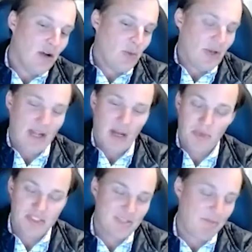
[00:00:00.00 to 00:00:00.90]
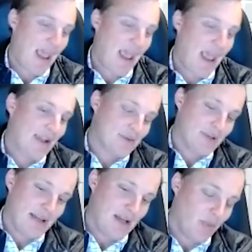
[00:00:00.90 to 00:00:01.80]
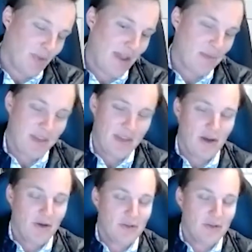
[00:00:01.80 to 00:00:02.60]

We can help with SPACs, we can help with IPOs,